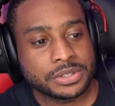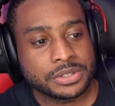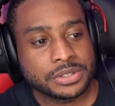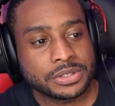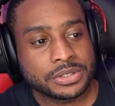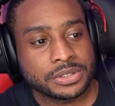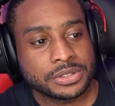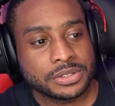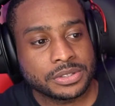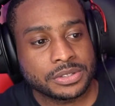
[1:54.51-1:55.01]

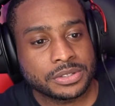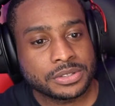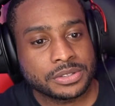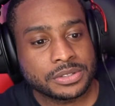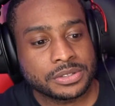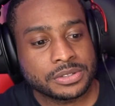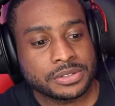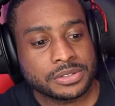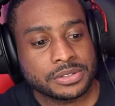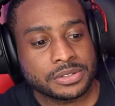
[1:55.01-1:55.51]

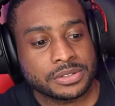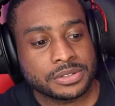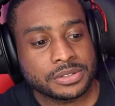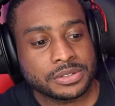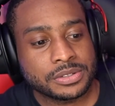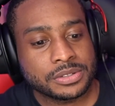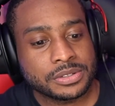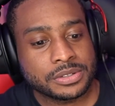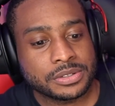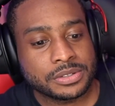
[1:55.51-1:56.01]

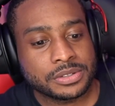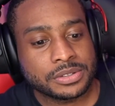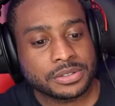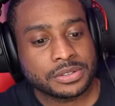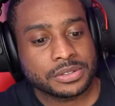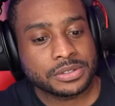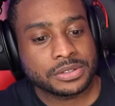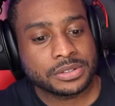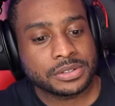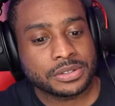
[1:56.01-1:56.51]

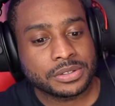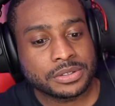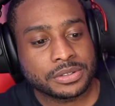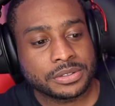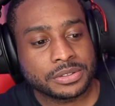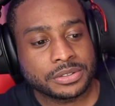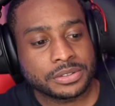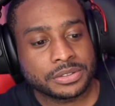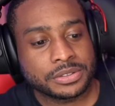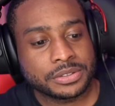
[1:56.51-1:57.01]

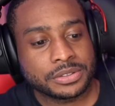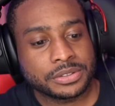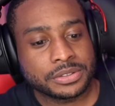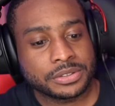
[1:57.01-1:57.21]
Nobody speaks.